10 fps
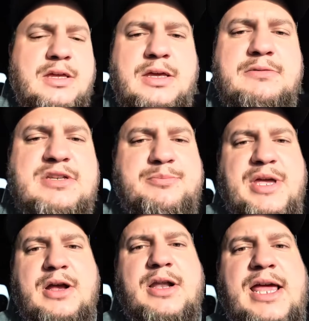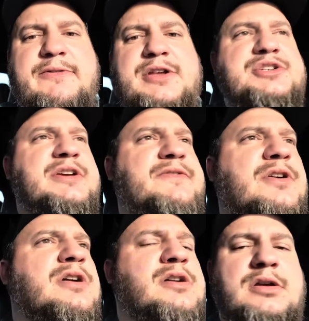He was just big on having a
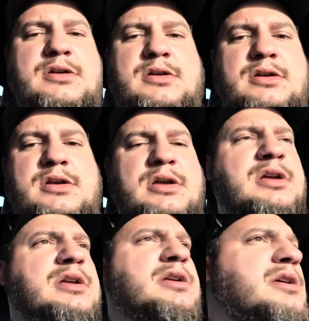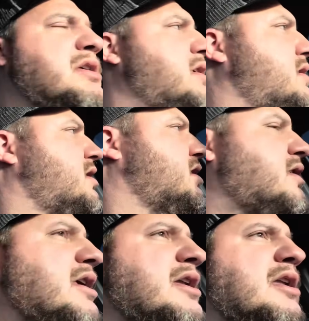shifter. And
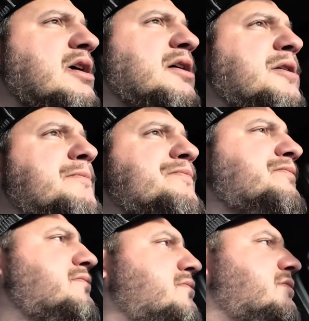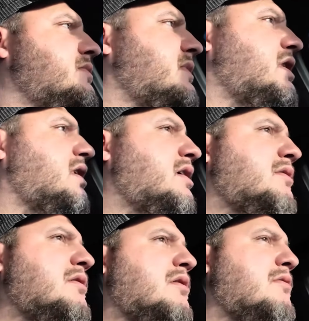then
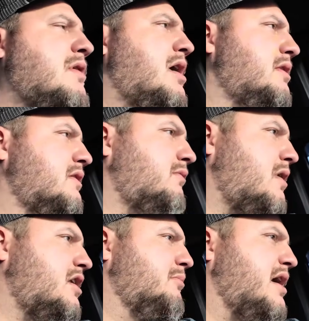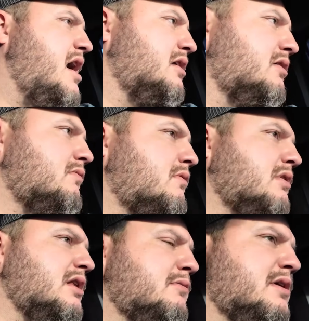I'm gonna go around this roundabout and roll
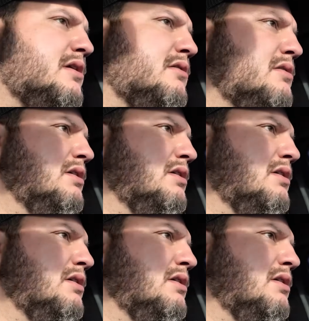in the window.